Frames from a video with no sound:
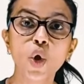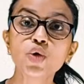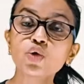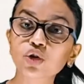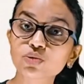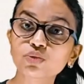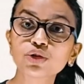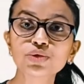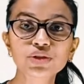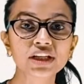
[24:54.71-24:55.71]

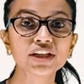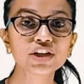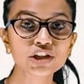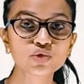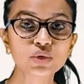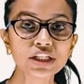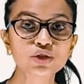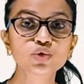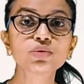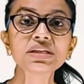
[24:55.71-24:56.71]
Noise-producing
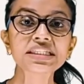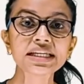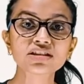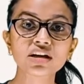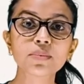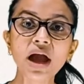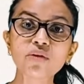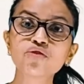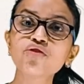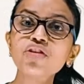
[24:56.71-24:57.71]
industries should be set up
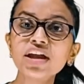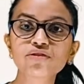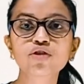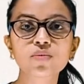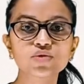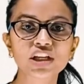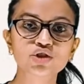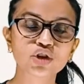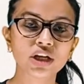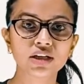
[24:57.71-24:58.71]
away from
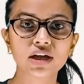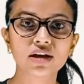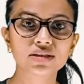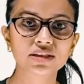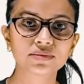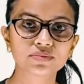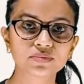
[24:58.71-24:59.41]
such areas.